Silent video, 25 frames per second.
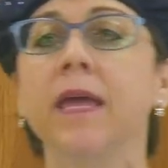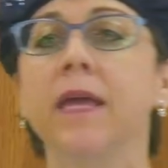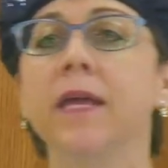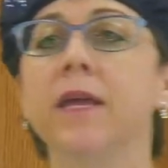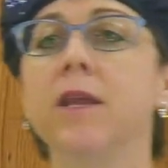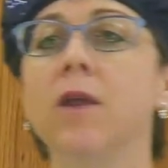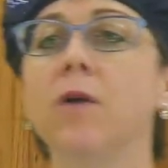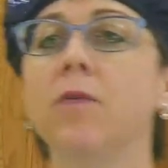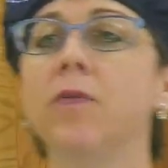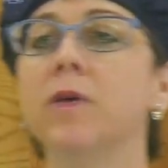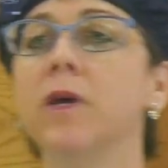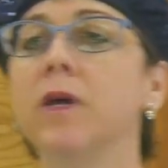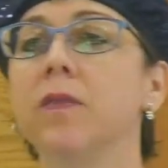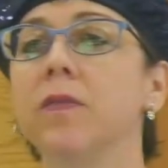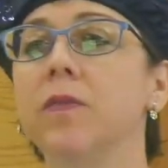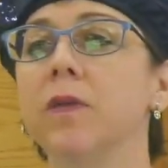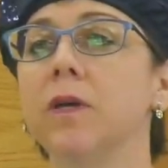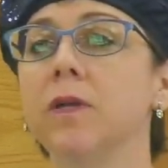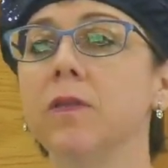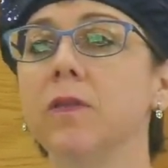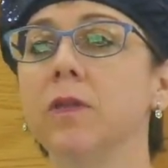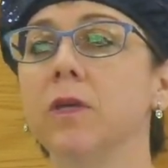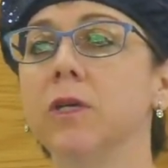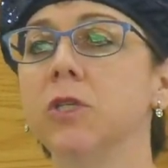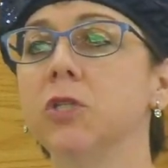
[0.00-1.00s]
you know, the,
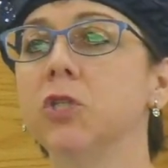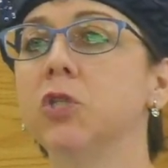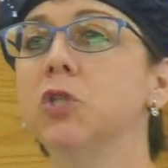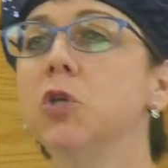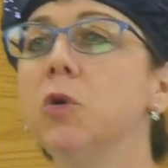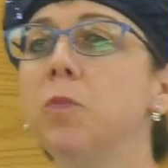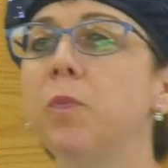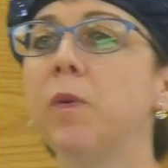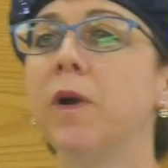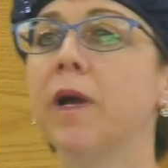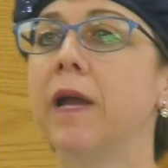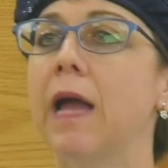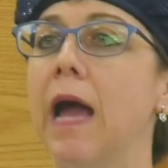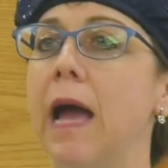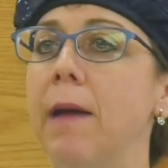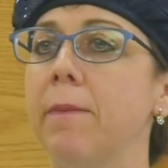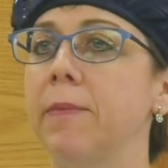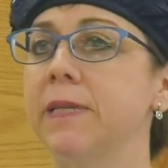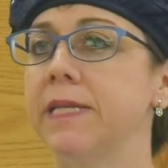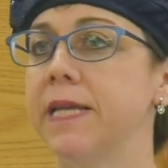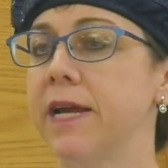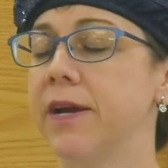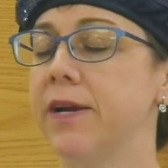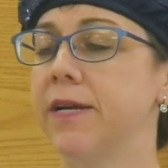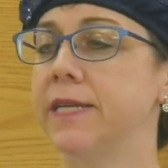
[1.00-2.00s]
the, the supra
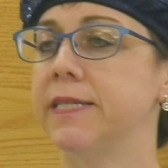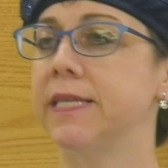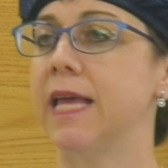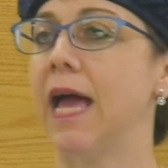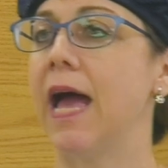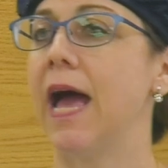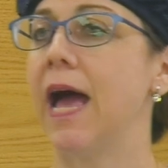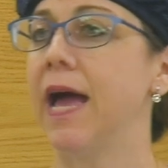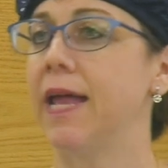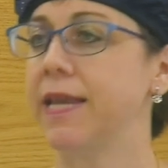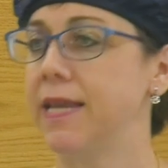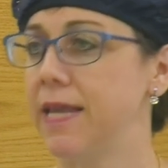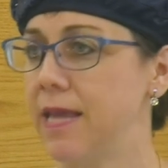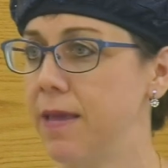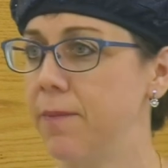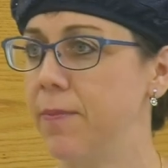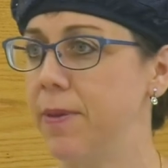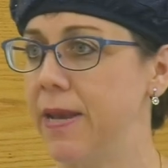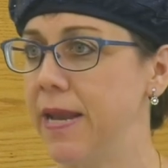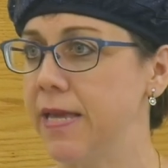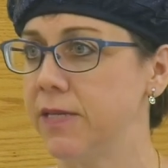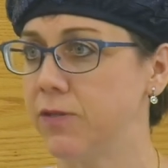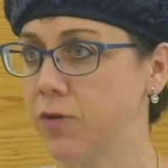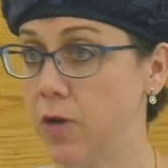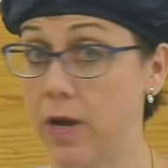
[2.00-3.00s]
commentaries on
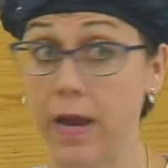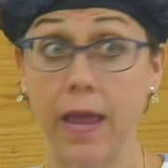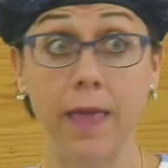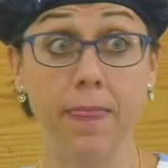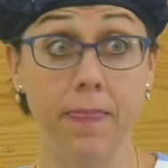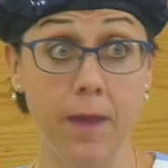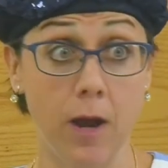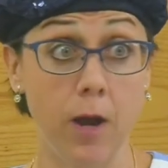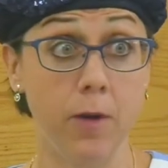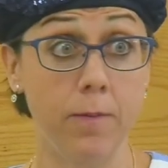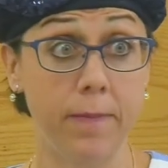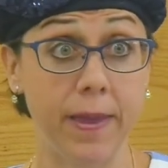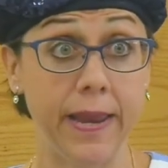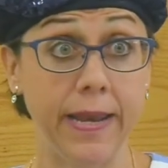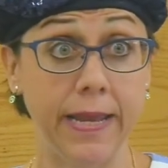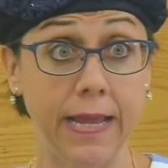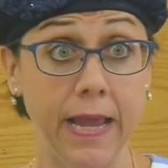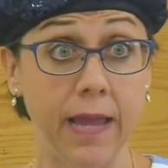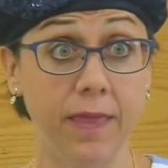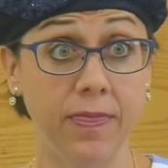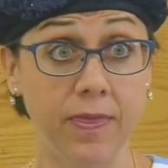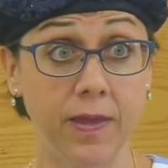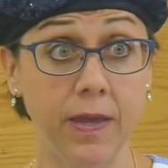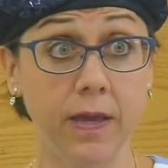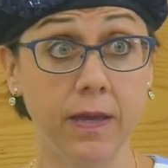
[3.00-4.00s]
Ibn Ezra, and there are many,
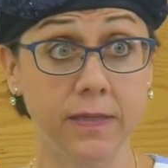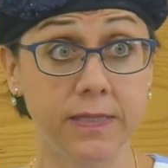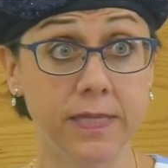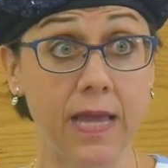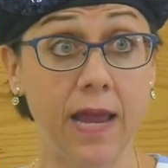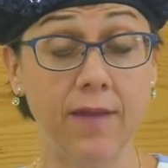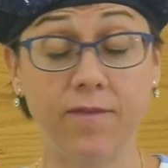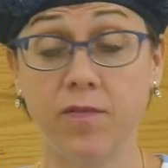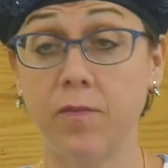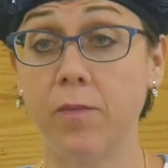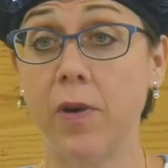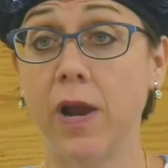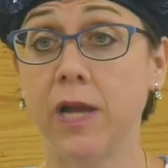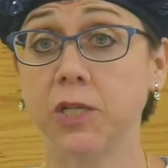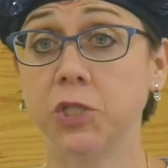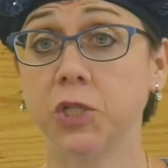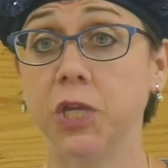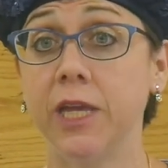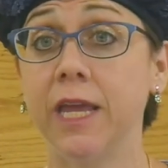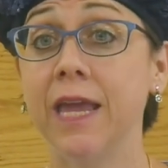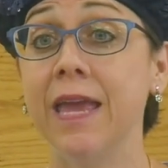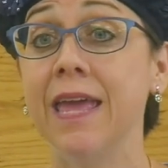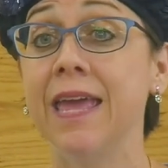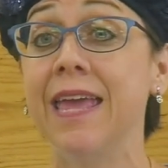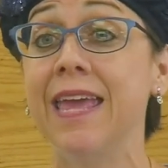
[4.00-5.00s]
I think aside from
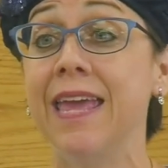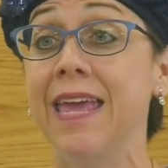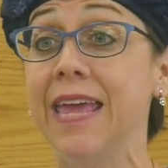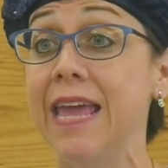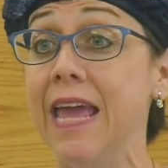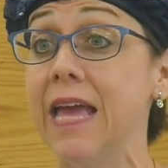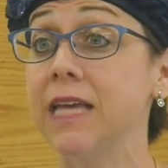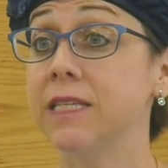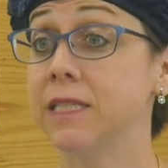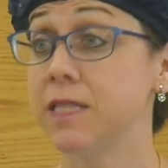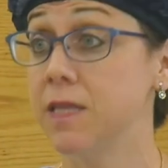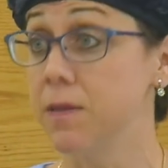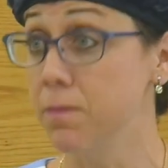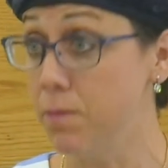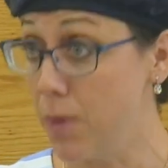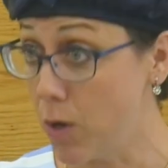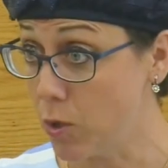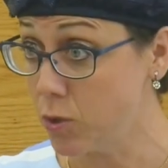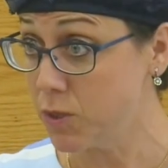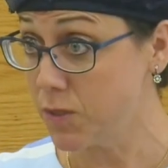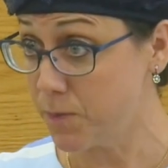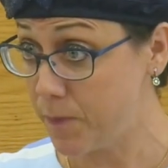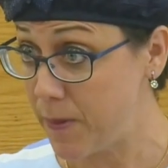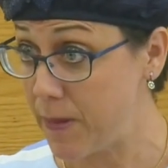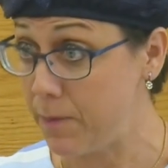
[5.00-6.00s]
Rashi, he has the
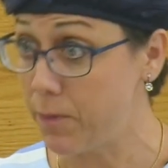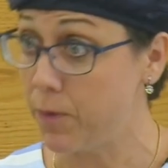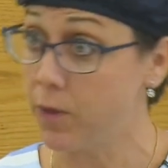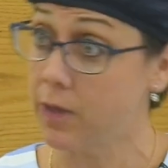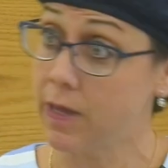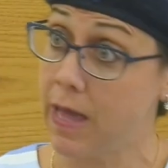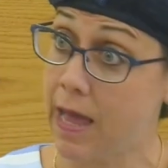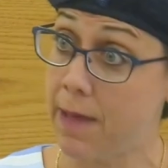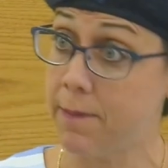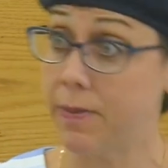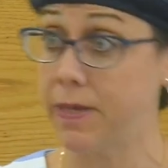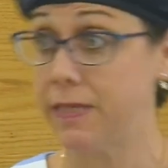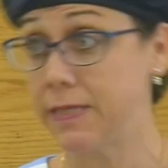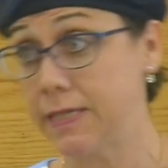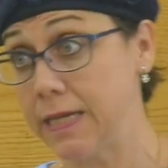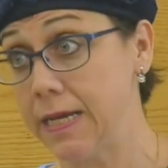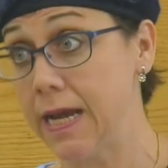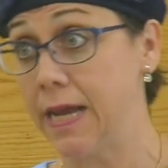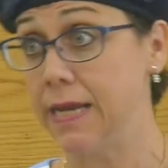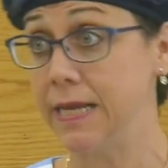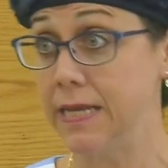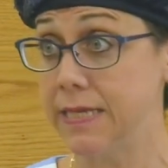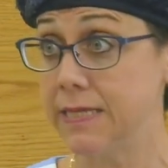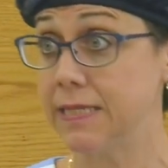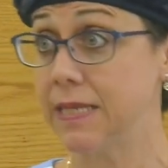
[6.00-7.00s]
most people commenting
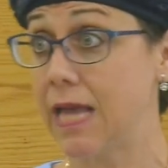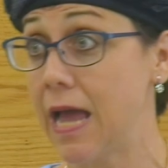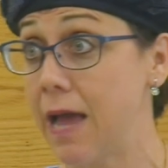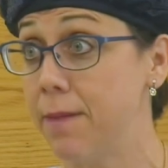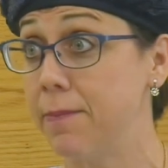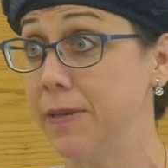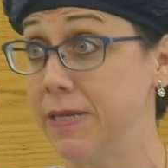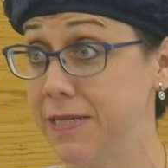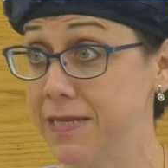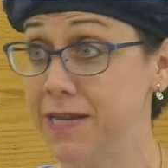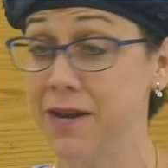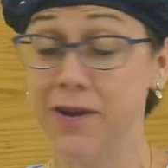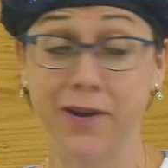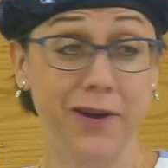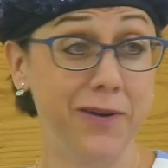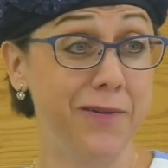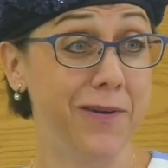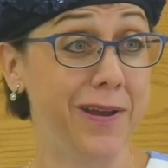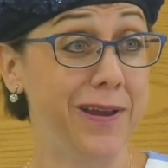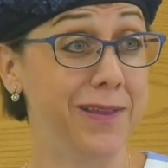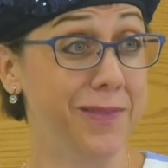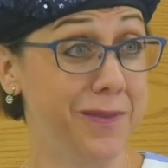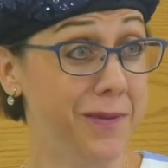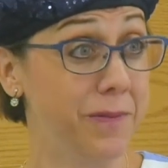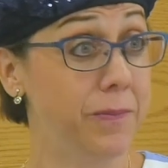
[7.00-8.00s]
on his commentary,
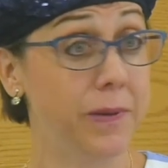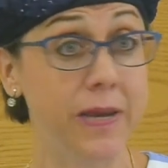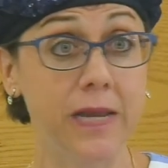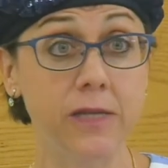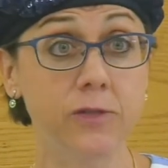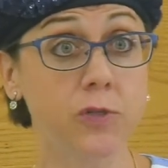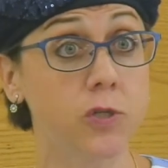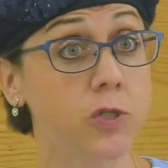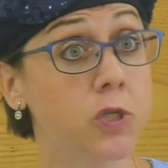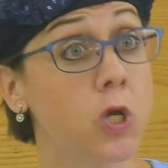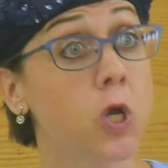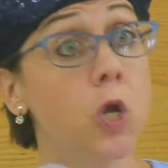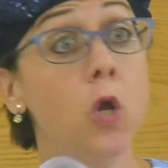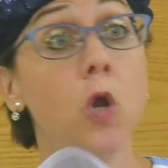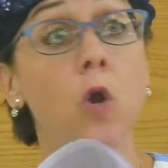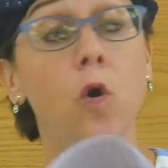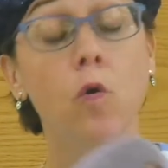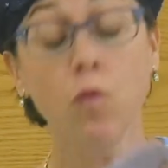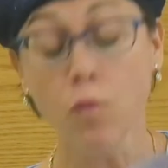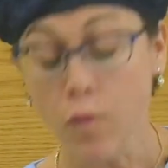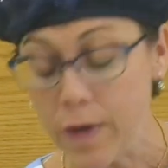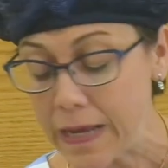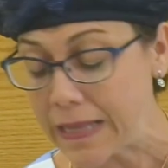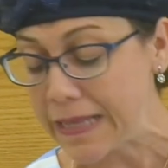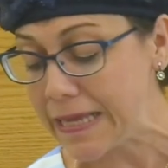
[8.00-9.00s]
right? The Ibn Ezra's
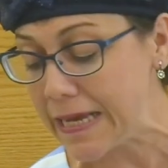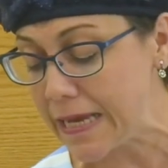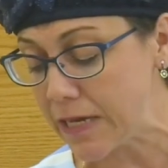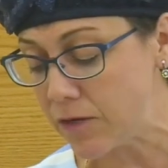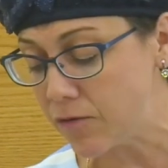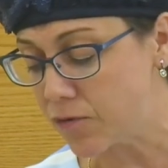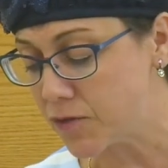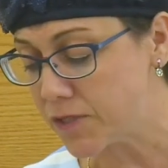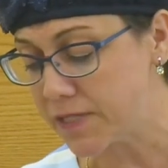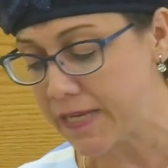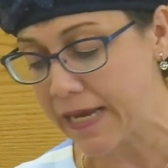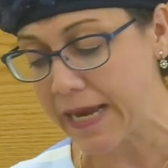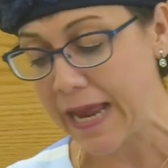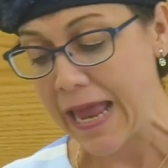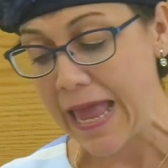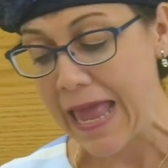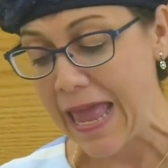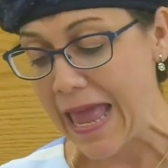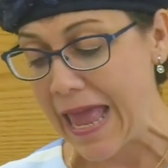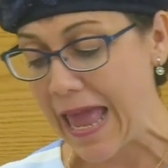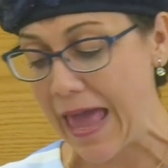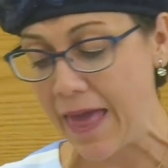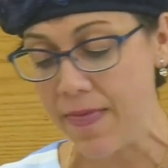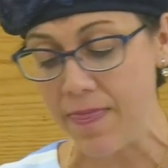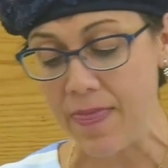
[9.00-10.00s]
really interesting,
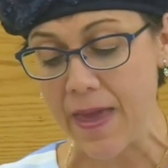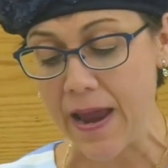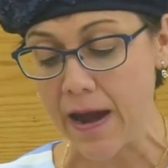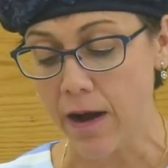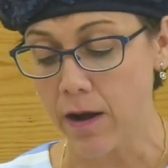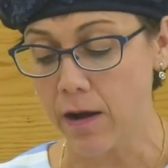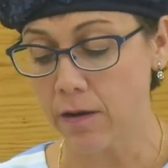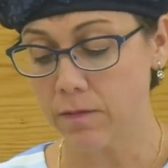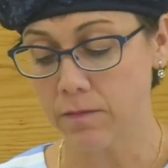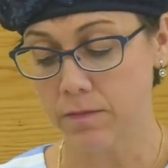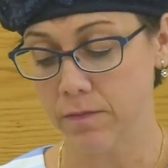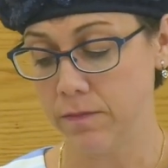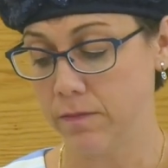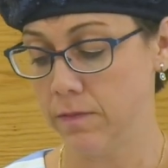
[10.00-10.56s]
and they're